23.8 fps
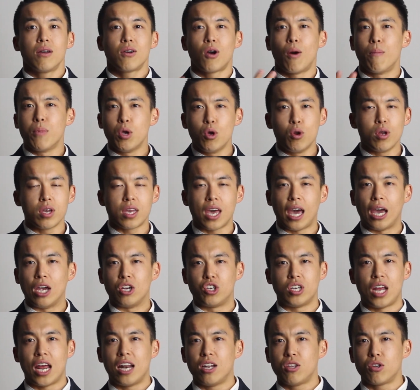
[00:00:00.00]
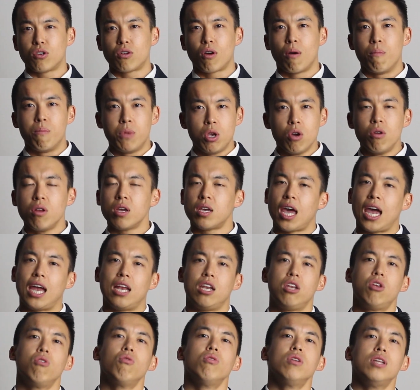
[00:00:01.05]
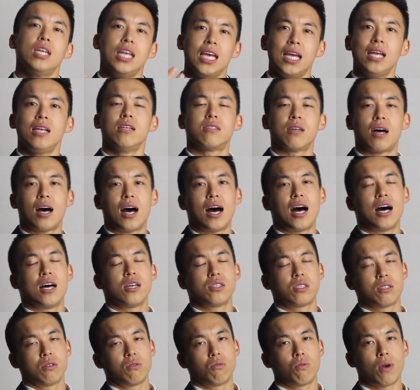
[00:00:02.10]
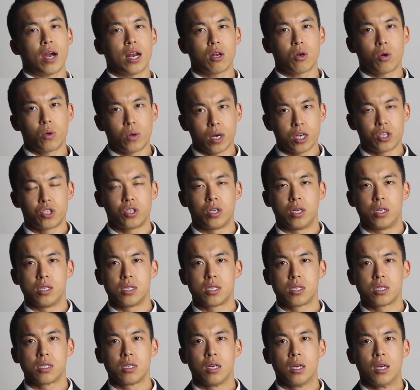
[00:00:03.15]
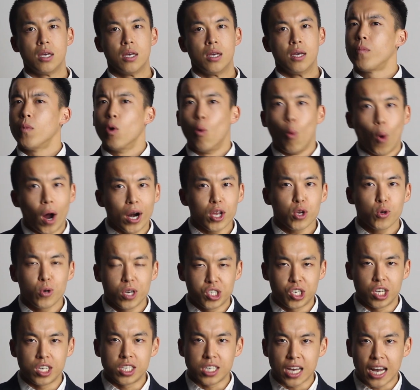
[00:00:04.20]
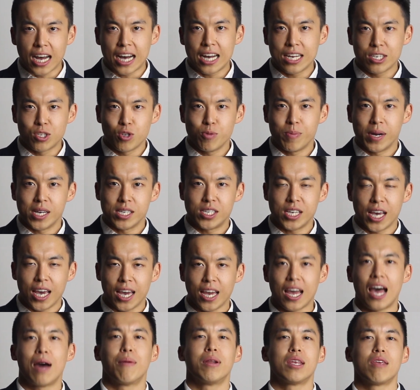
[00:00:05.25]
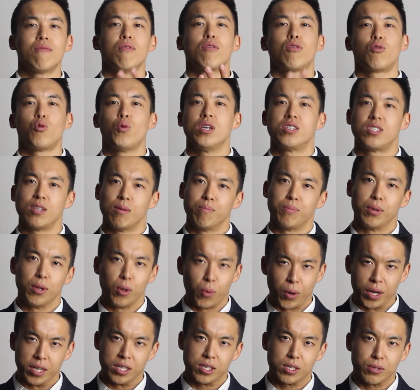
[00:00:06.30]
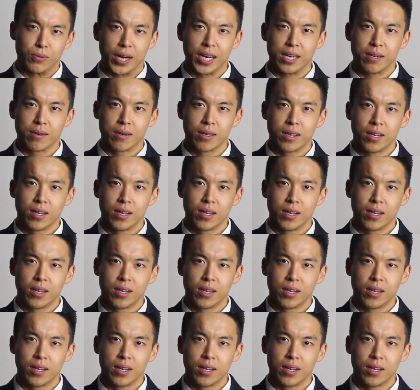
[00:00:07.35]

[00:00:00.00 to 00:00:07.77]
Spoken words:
communication. And to communicate, you need to ask the right questions. What questions to ask, you might say? I'm going to give you 3 simple ones, right?